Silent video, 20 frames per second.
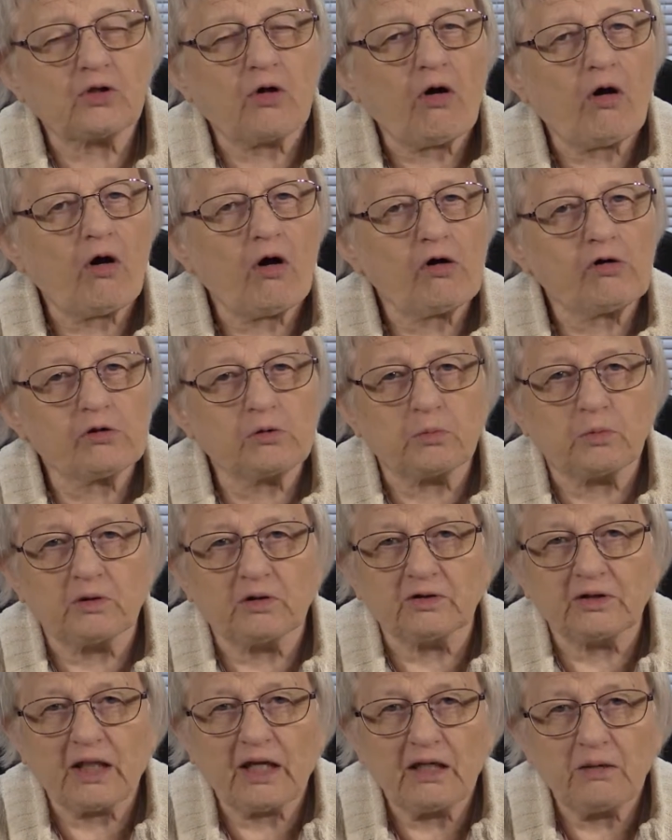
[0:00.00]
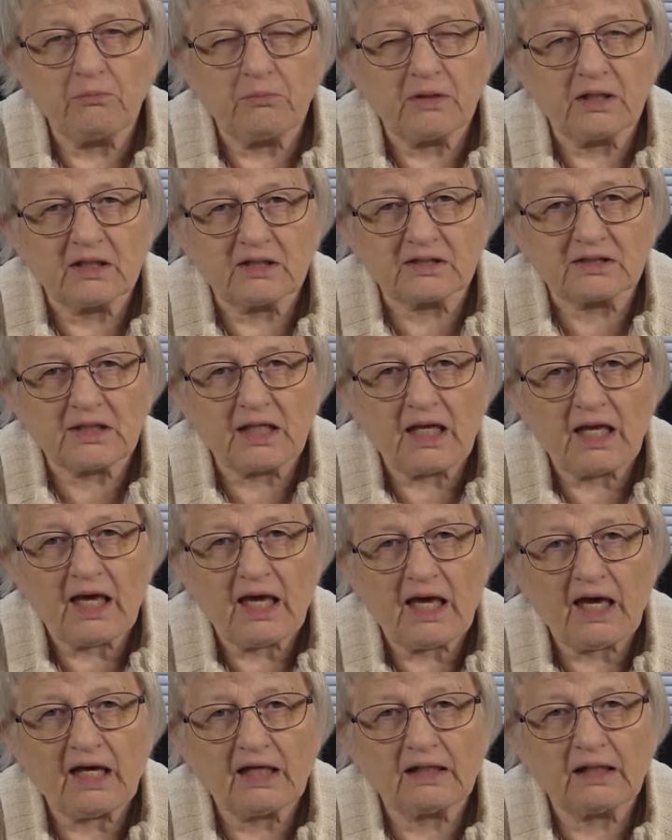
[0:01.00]
horrible nightmares they
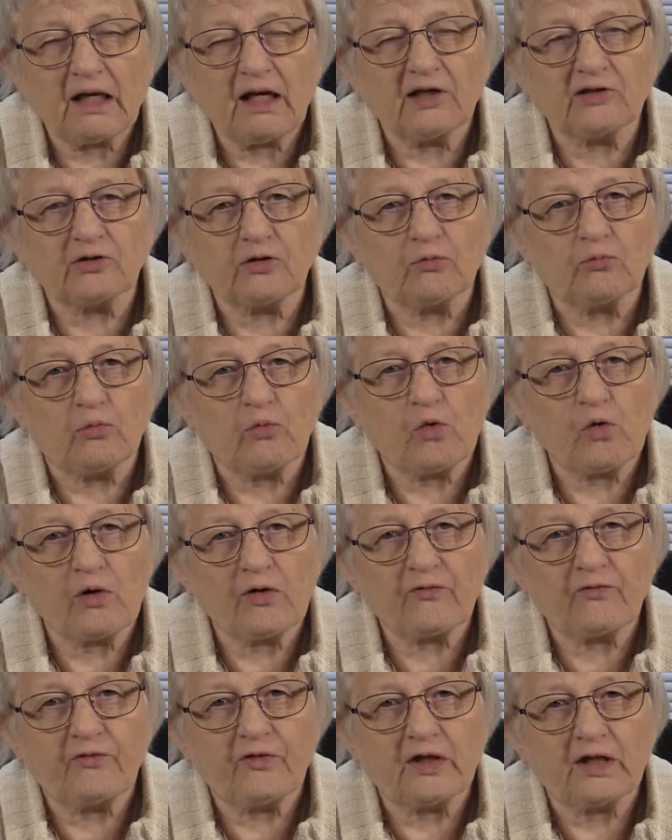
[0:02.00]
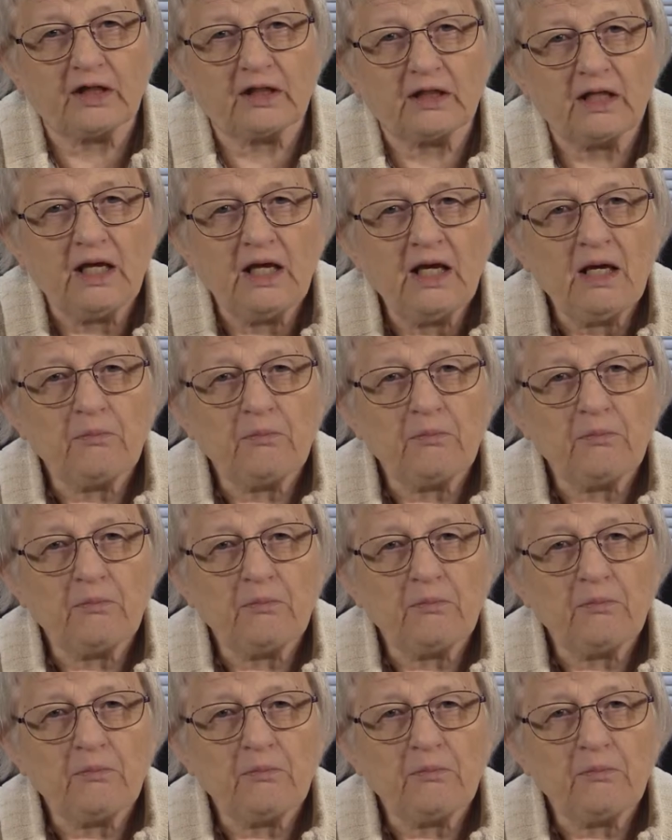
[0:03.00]
had under morphine.